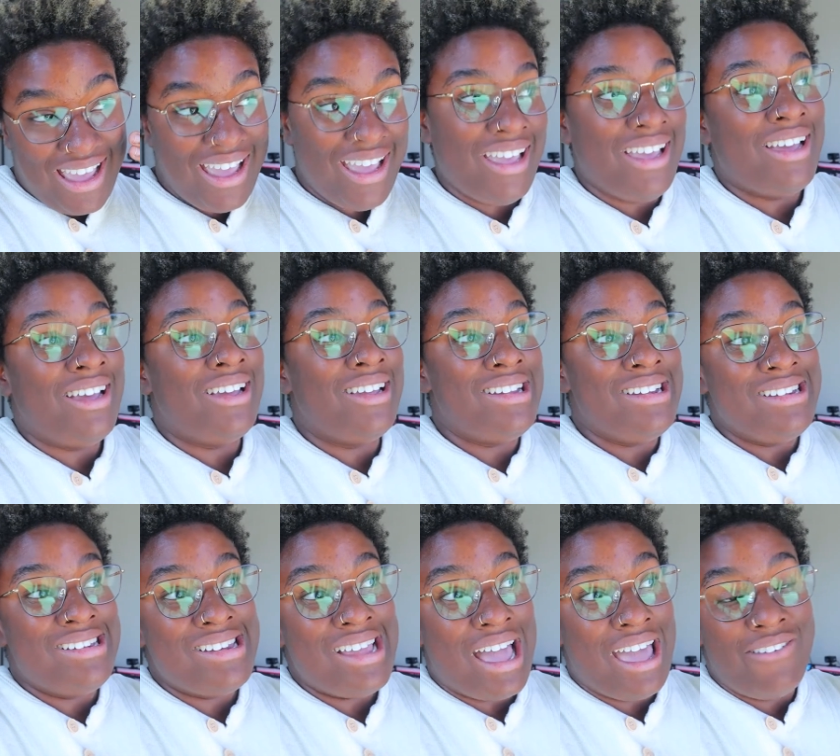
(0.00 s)

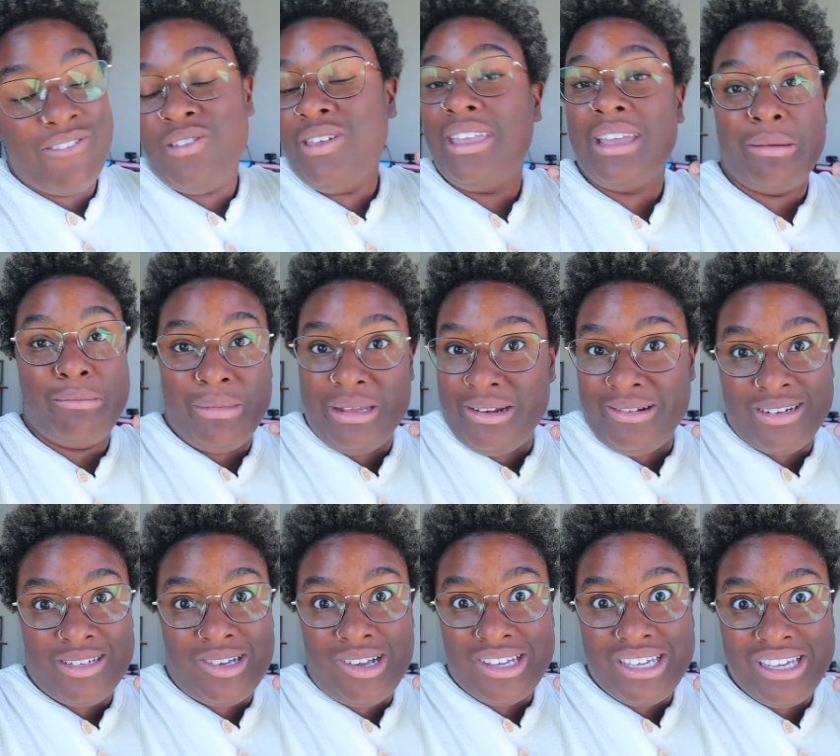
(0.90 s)
And I feel like I'm better
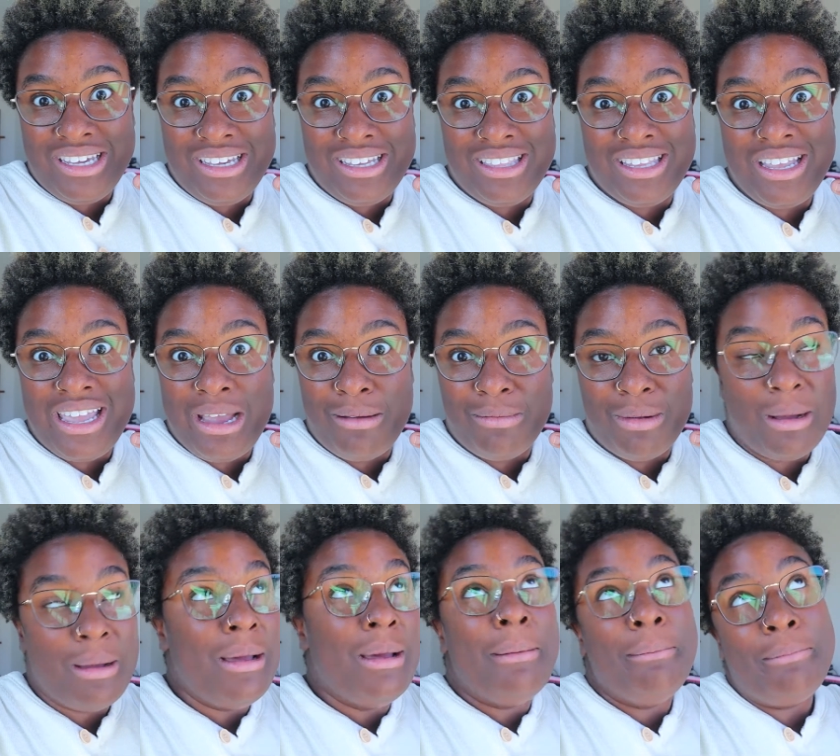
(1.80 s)
at talking in the camera.
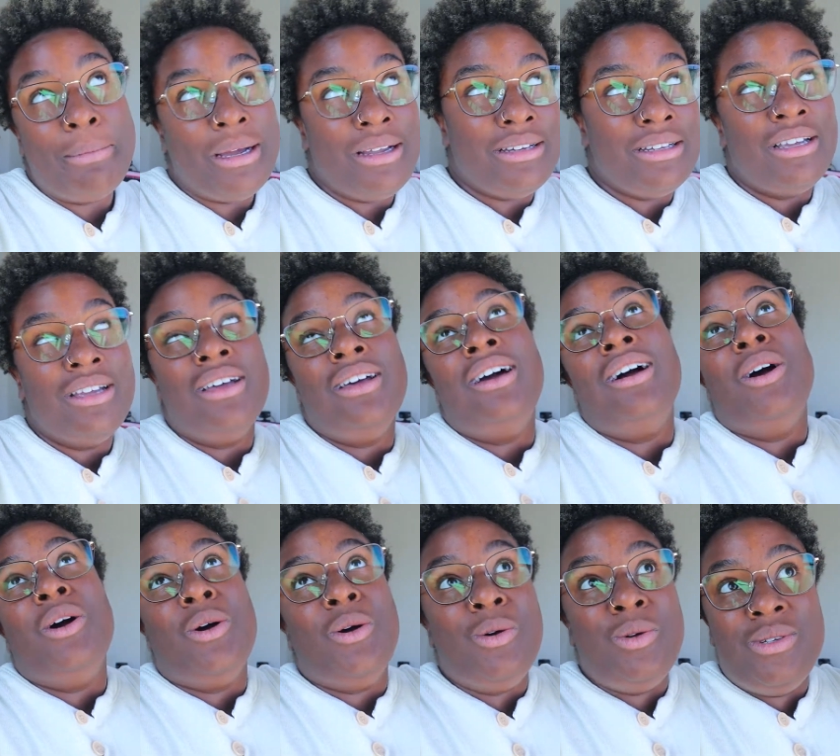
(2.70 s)
But
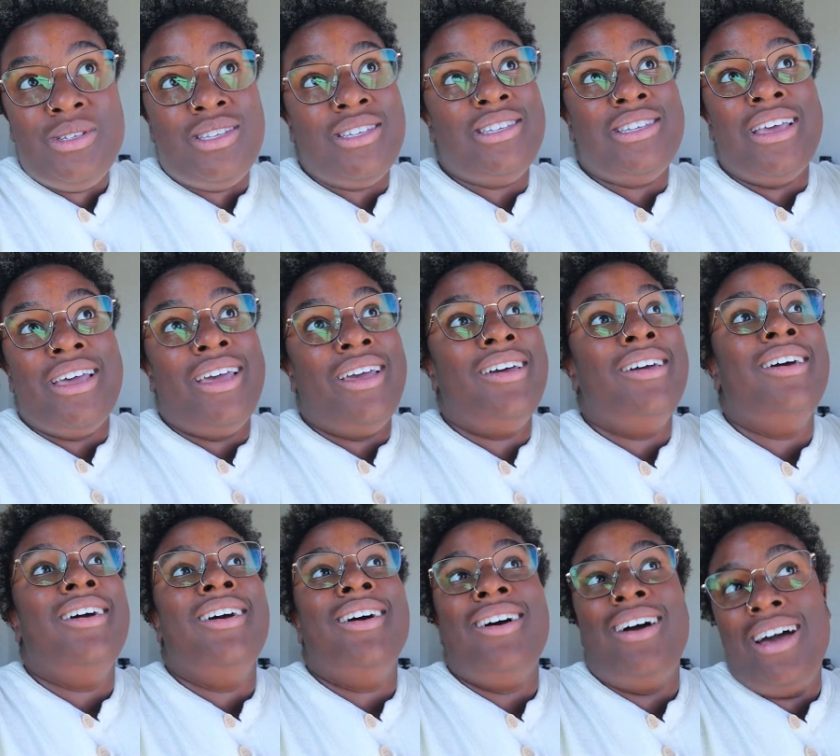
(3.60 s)
who's to say
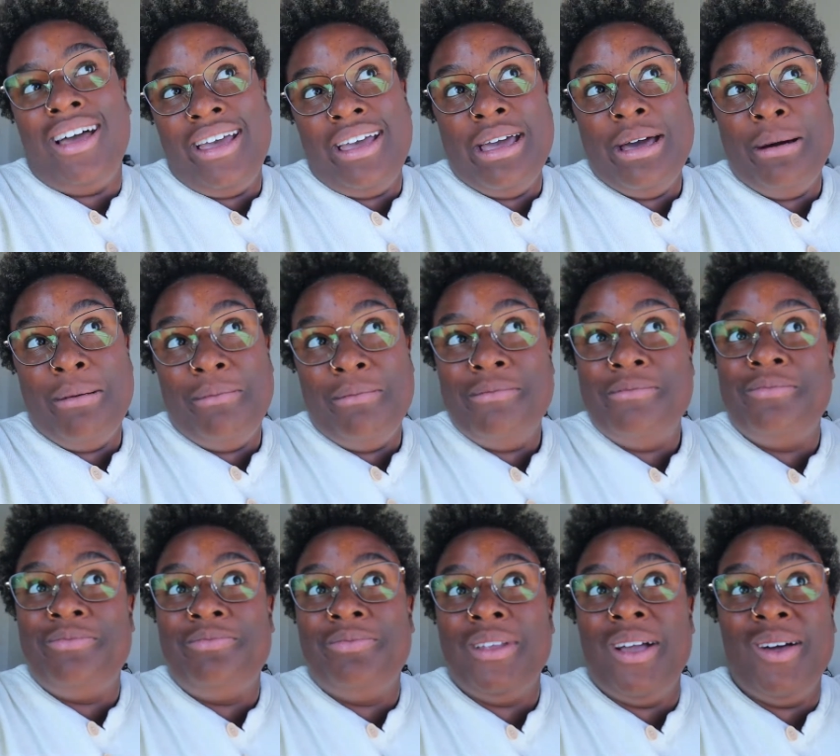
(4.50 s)
I am
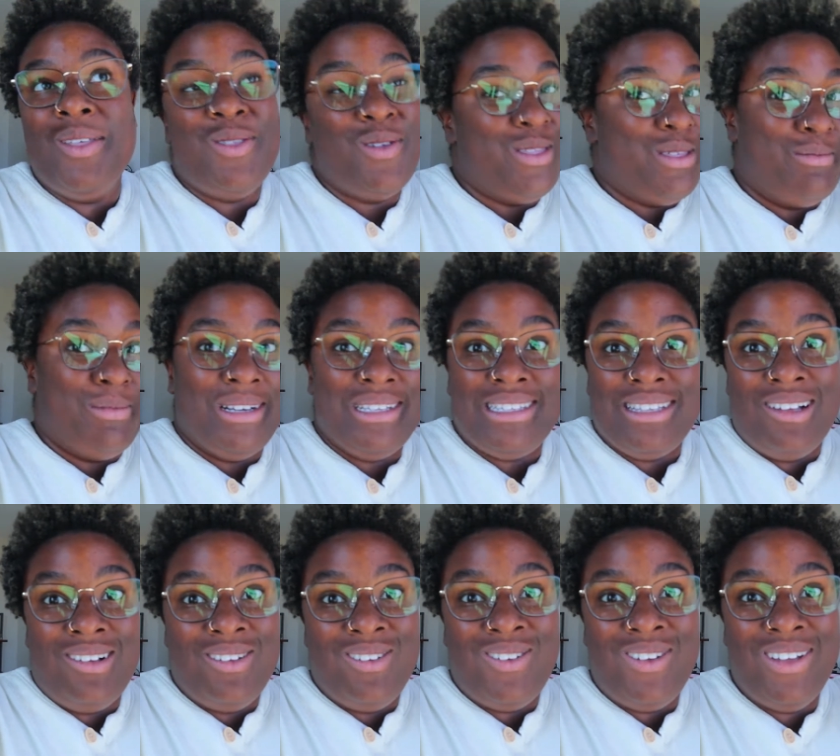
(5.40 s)
other than myself?